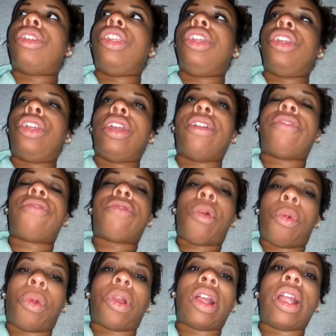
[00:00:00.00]
a good
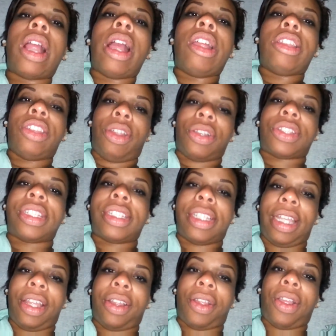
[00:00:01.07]
4 nurses
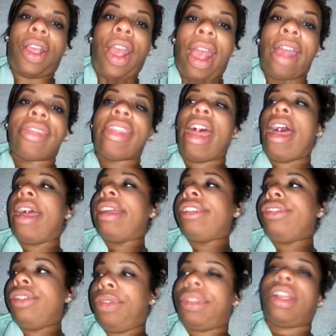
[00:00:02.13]
here that
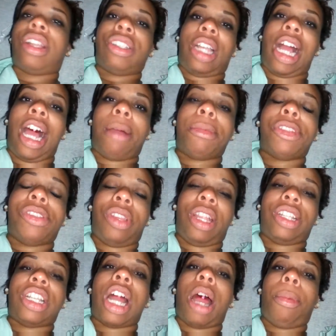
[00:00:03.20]
do their job and do their
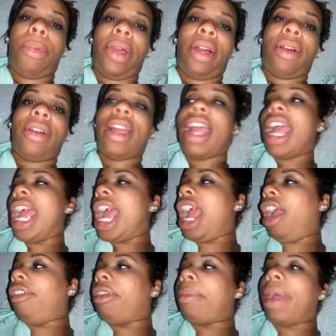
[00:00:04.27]
job well.
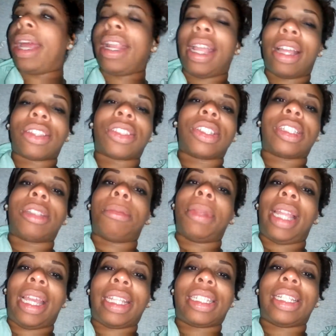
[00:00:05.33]
Everybody else is some
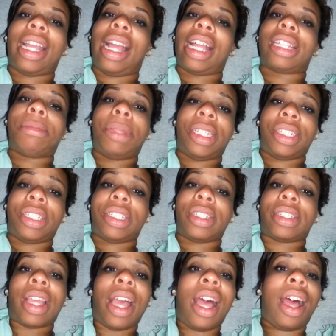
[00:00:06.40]
lazy ass bitches.
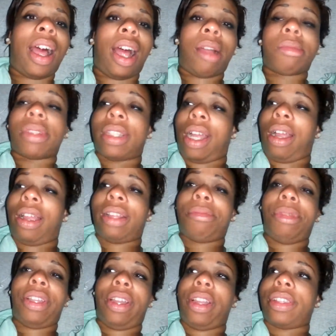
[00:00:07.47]
I'm sorry to
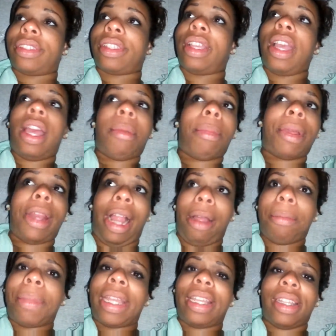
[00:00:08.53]
be cursing, but
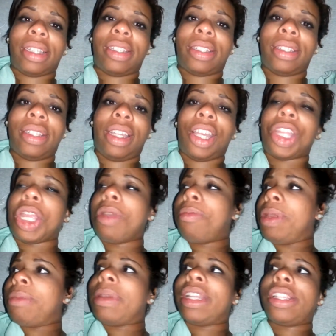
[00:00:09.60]
I'm pissed. And you'd
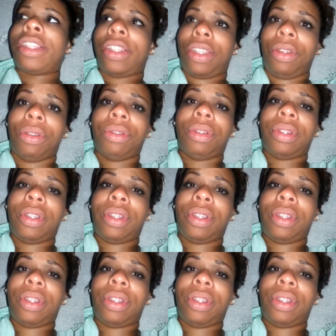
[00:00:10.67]
be pissed too